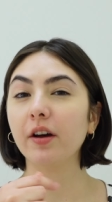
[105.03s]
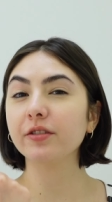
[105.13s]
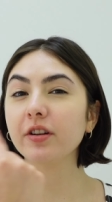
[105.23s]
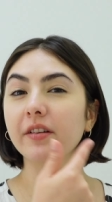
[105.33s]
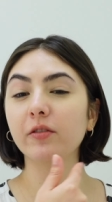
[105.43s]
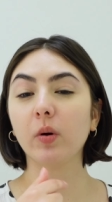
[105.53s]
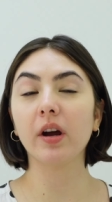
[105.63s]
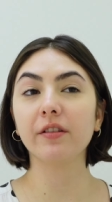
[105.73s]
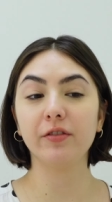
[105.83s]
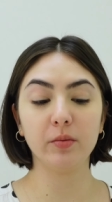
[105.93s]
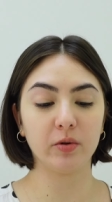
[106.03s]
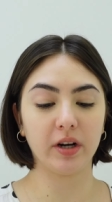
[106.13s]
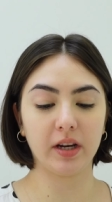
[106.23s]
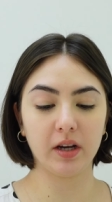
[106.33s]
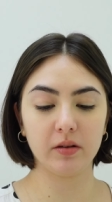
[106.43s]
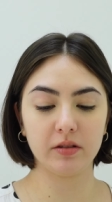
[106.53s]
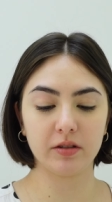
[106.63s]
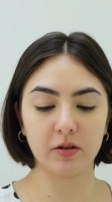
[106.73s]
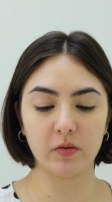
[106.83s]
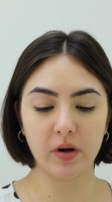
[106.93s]
I also have quite a few
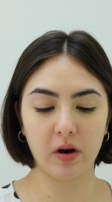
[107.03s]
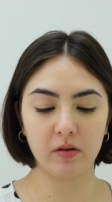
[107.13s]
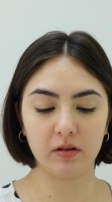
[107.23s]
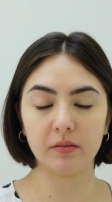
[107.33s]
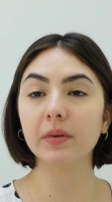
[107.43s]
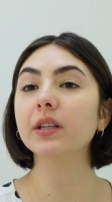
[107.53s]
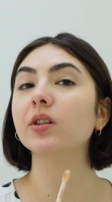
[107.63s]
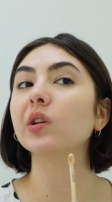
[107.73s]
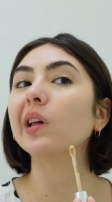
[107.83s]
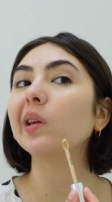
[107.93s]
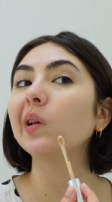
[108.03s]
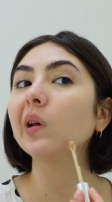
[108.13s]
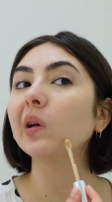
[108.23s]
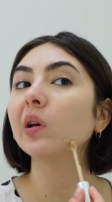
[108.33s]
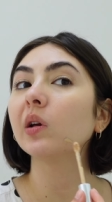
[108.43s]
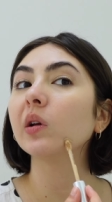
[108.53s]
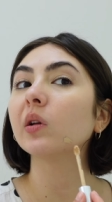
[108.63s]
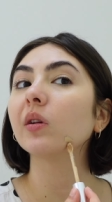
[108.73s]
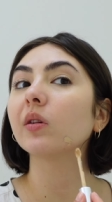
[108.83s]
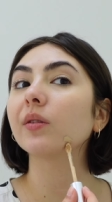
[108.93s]
breakouts around my chin.
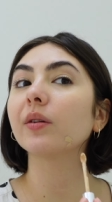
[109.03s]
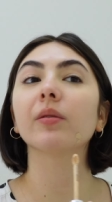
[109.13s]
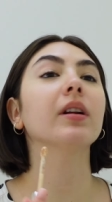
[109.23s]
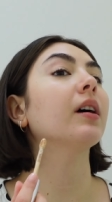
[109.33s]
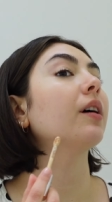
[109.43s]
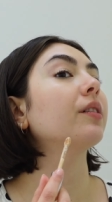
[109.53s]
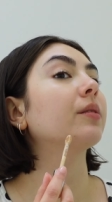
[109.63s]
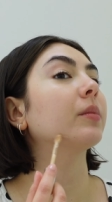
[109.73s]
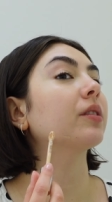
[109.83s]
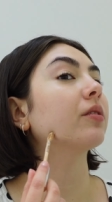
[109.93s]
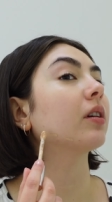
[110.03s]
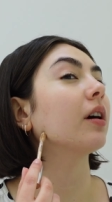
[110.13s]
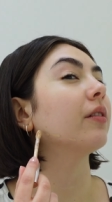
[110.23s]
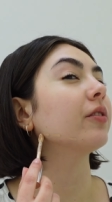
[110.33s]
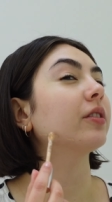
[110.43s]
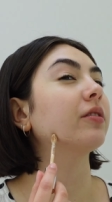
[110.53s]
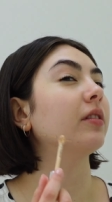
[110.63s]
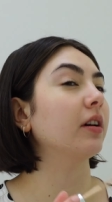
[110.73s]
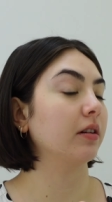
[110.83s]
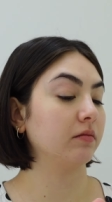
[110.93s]
So I want to add some extra coverage
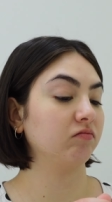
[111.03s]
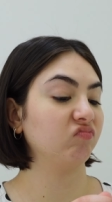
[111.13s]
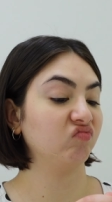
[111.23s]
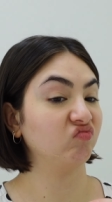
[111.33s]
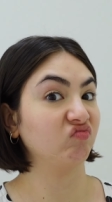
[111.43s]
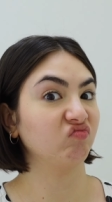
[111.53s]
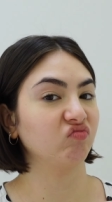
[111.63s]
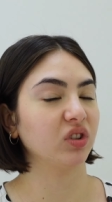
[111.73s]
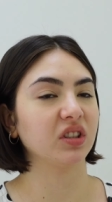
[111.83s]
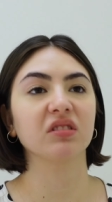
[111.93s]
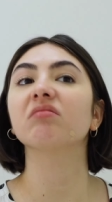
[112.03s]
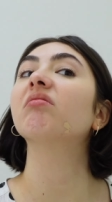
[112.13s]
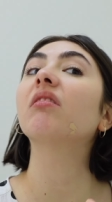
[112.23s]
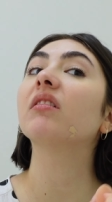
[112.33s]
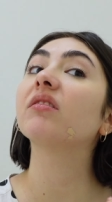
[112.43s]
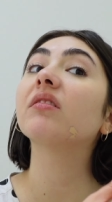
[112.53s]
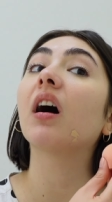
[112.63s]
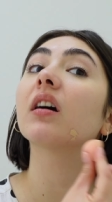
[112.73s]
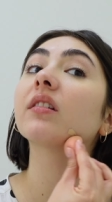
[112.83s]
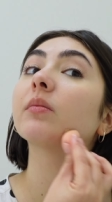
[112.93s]
there, which
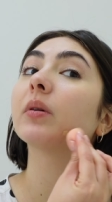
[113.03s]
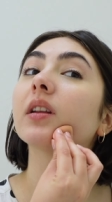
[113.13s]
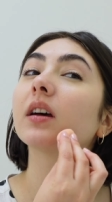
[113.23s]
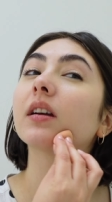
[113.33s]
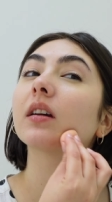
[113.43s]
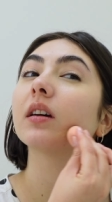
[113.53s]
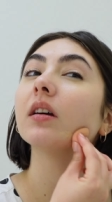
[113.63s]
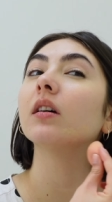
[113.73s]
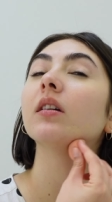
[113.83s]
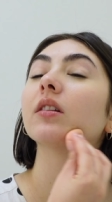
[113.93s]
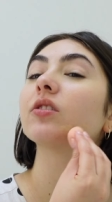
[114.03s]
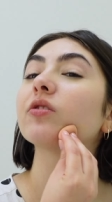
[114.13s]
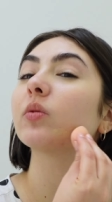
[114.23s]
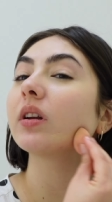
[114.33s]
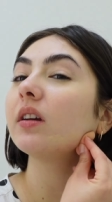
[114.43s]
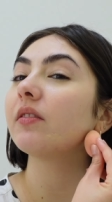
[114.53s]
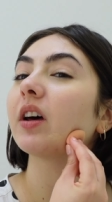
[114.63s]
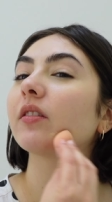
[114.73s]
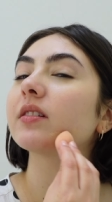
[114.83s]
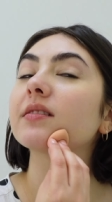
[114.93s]
sucks, but like, just want to even
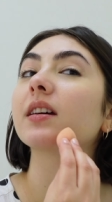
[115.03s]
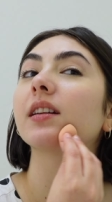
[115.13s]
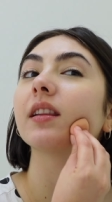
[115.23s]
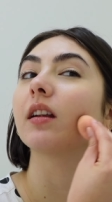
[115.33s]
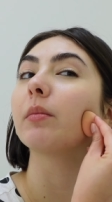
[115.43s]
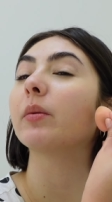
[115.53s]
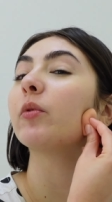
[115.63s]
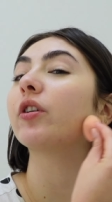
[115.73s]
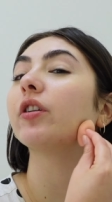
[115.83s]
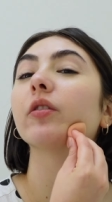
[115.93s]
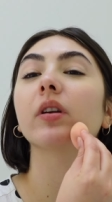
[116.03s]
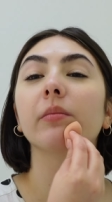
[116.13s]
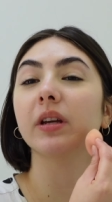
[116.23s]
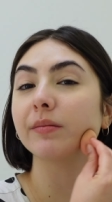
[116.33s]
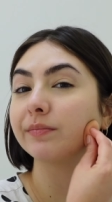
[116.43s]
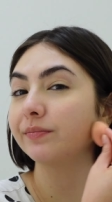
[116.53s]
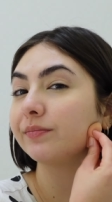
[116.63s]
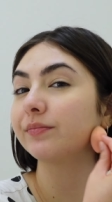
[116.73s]
out the skin a little bit more, you know what I mean?